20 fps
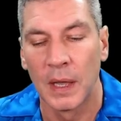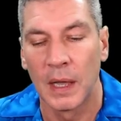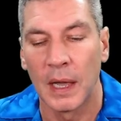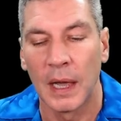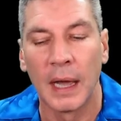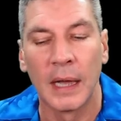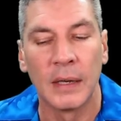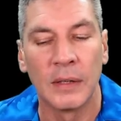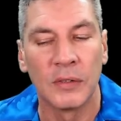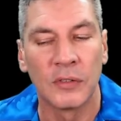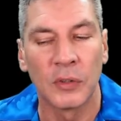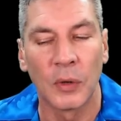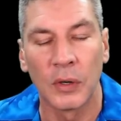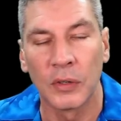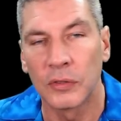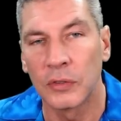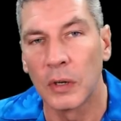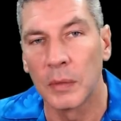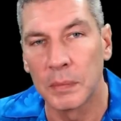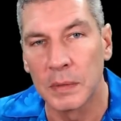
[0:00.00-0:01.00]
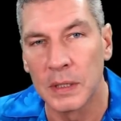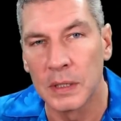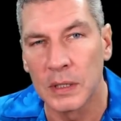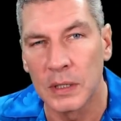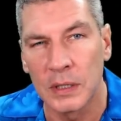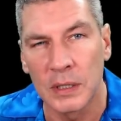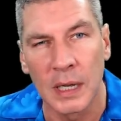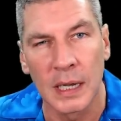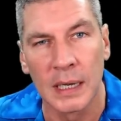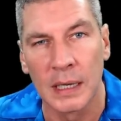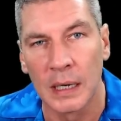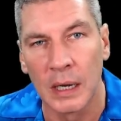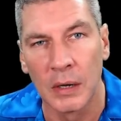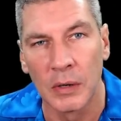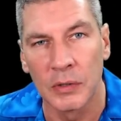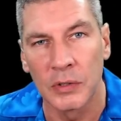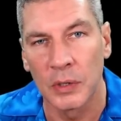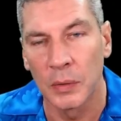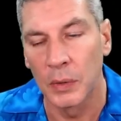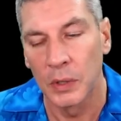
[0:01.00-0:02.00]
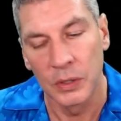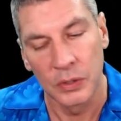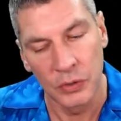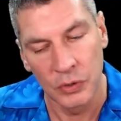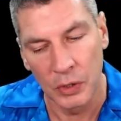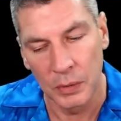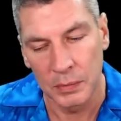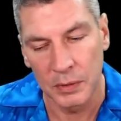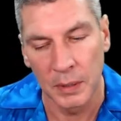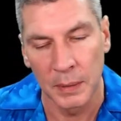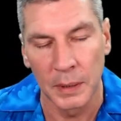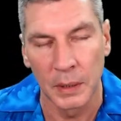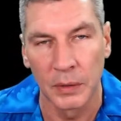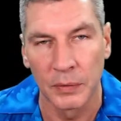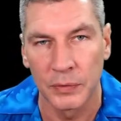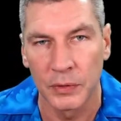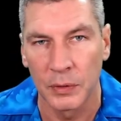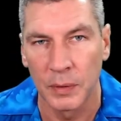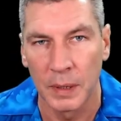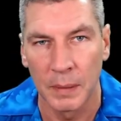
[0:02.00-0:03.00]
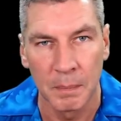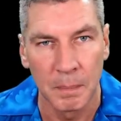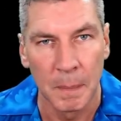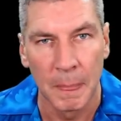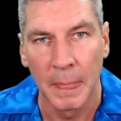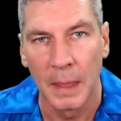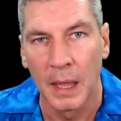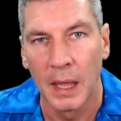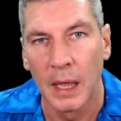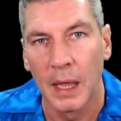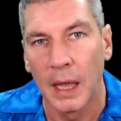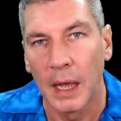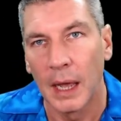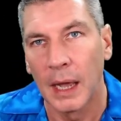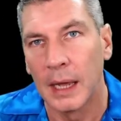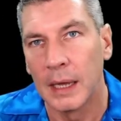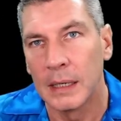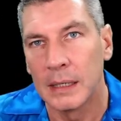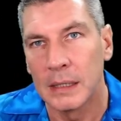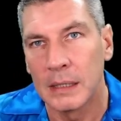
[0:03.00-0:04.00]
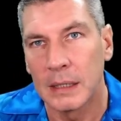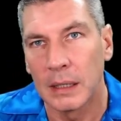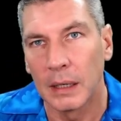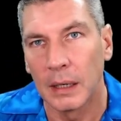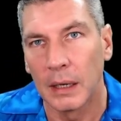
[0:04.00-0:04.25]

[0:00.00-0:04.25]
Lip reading: And so I stopped in to say hello because I wanted to drop something off to him. And